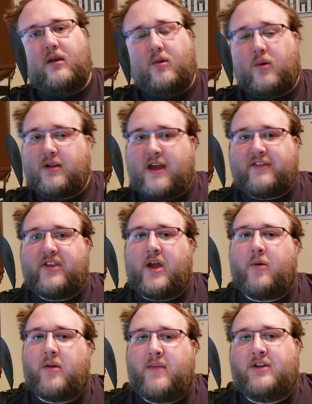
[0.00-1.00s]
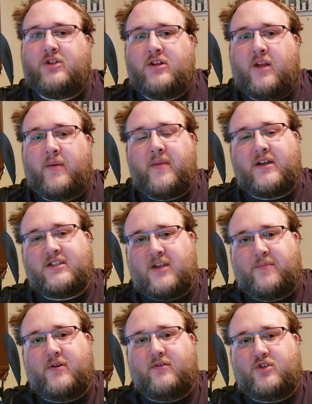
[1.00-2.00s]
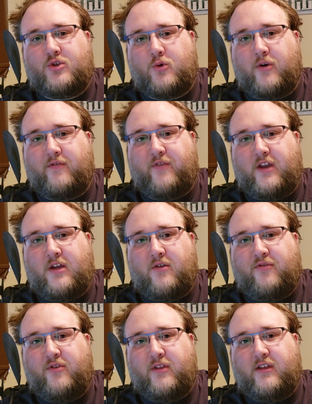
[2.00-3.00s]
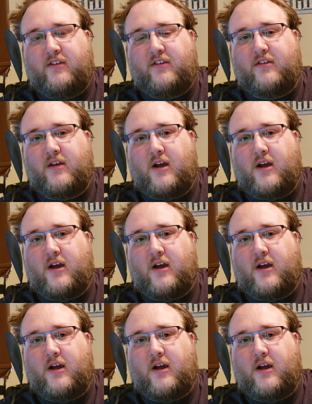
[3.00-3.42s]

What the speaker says: One last thing I want to mention, I'm going to make a separate short video for this.